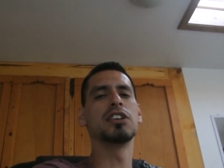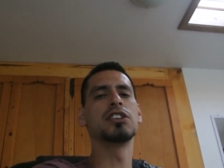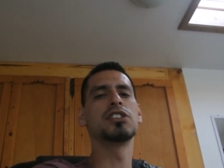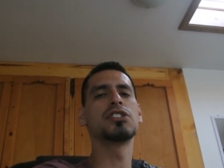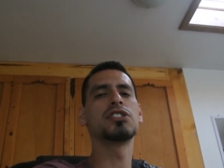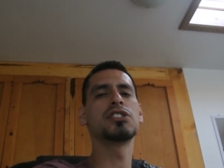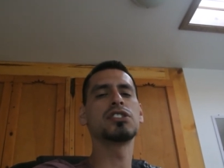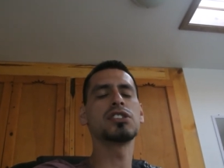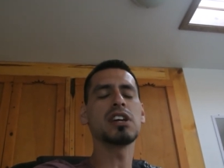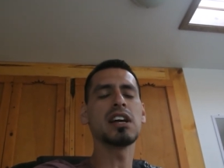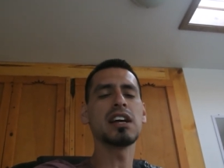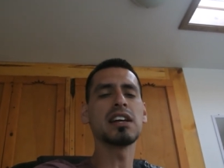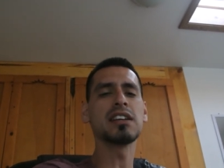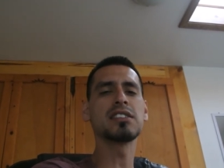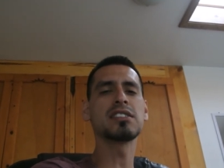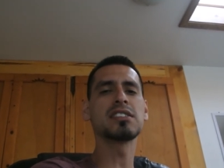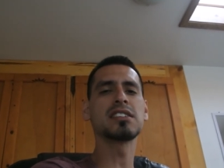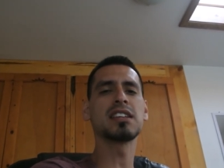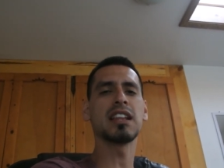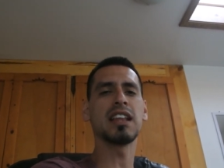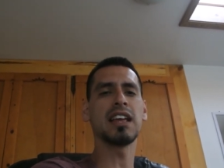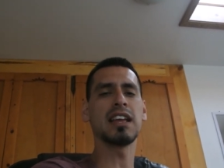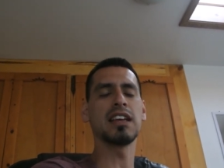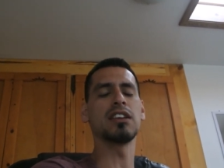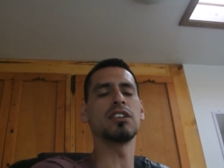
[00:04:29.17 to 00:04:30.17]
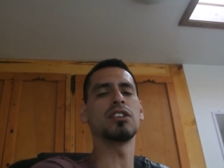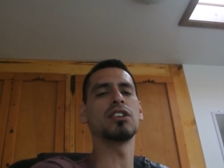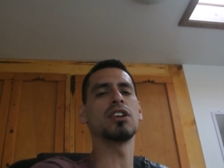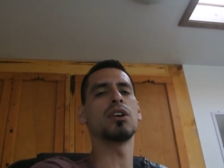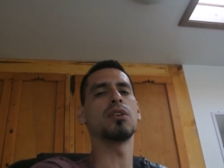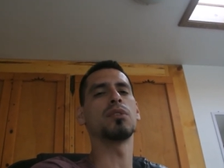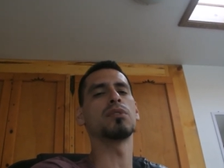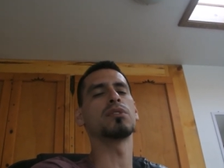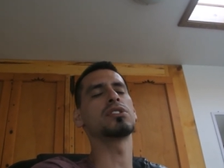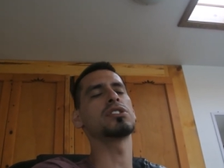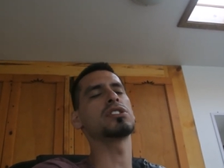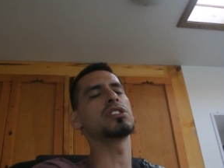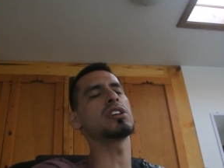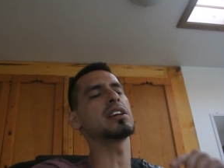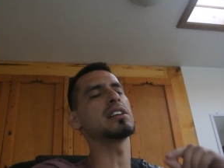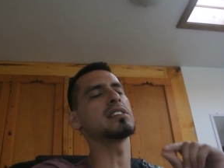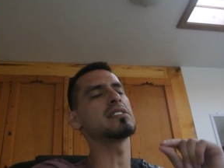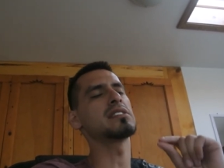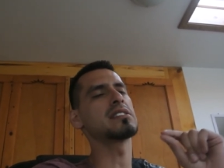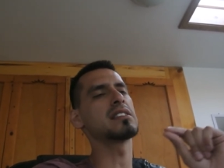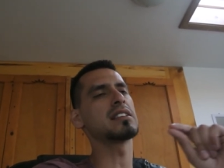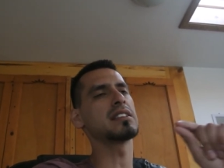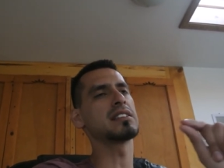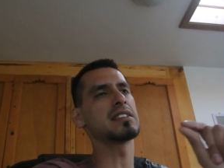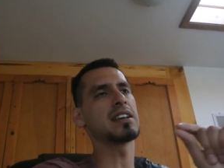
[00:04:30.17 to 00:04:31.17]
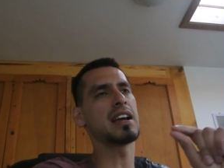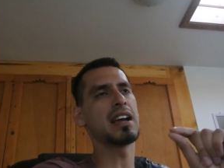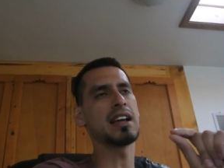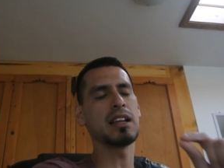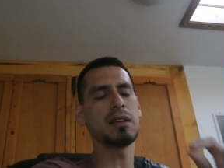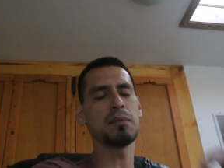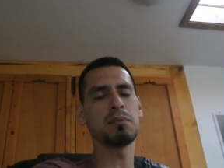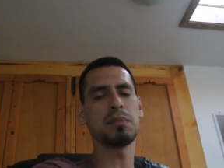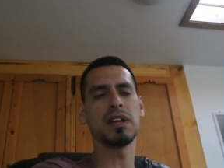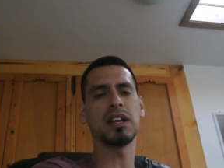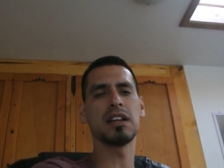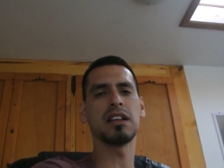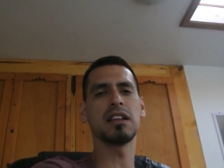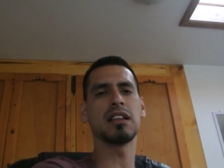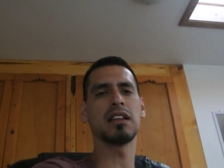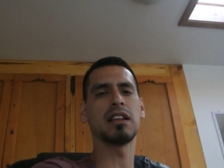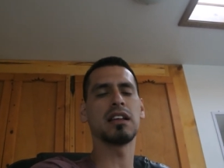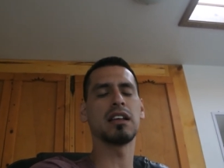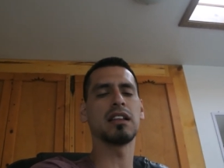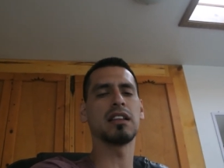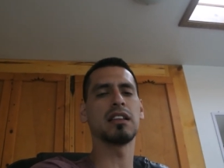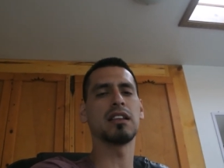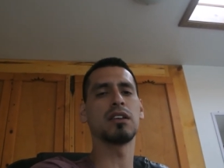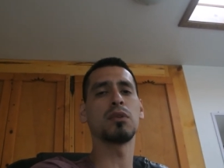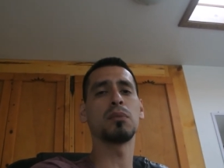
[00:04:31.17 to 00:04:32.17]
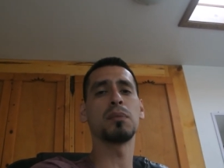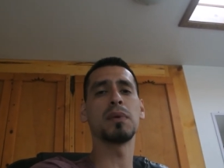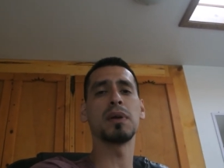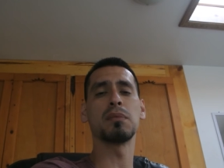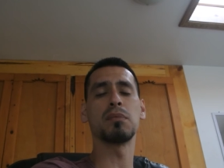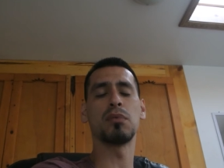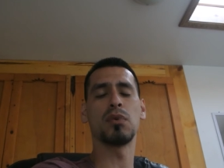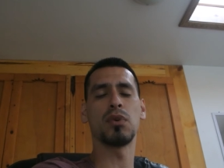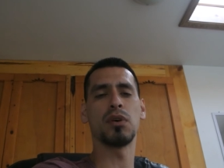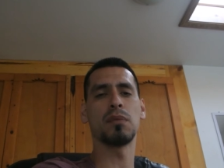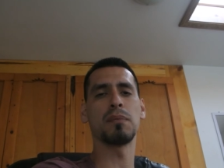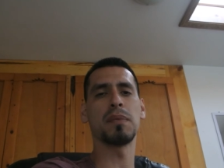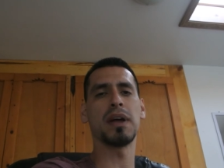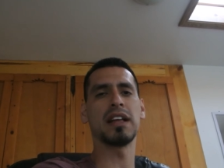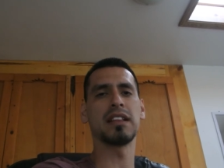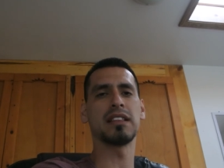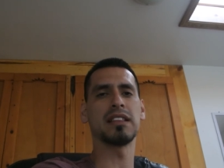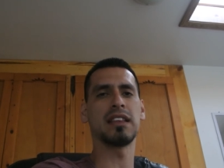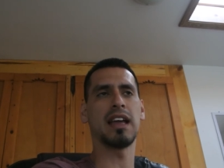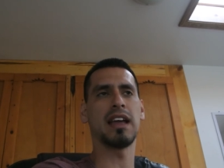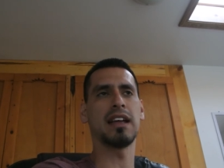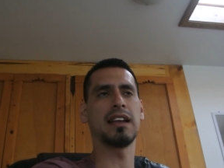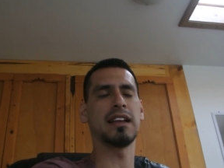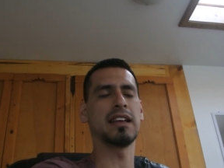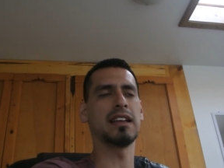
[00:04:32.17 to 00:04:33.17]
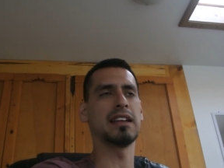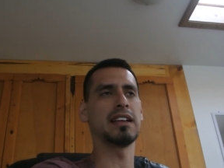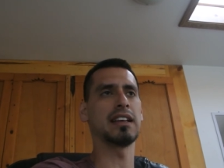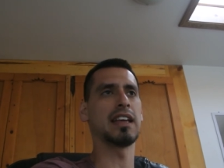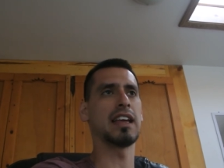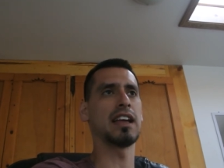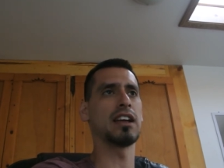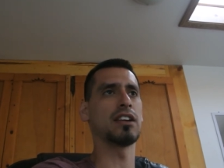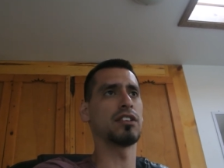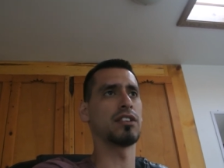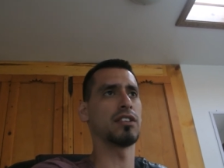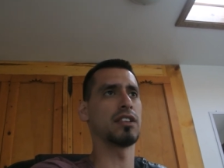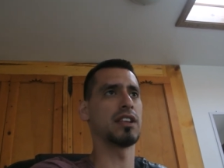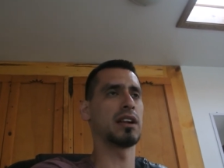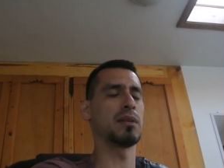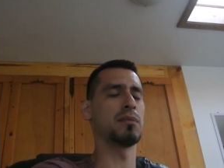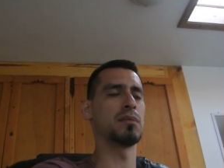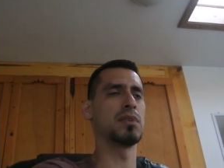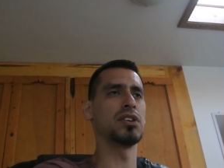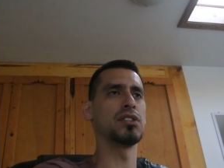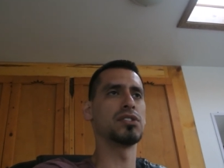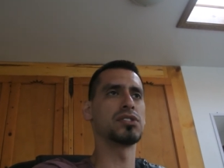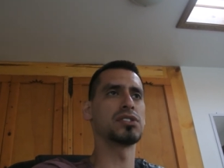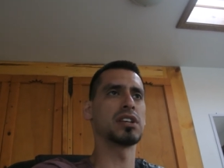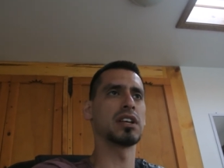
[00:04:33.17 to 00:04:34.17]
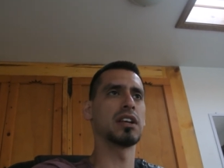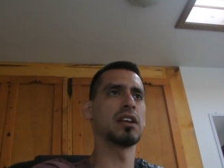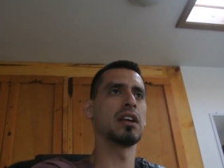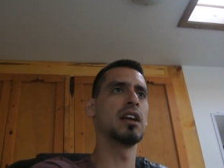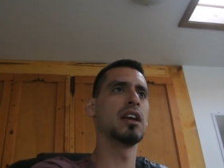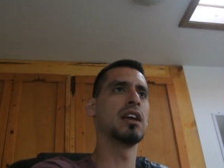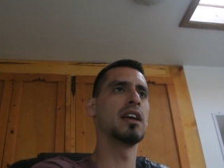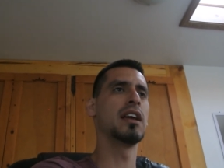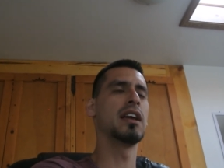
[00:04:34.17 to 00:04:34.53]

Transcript: just to let you know just a tiny bit, a, a little bit more about that indicator that I'm using.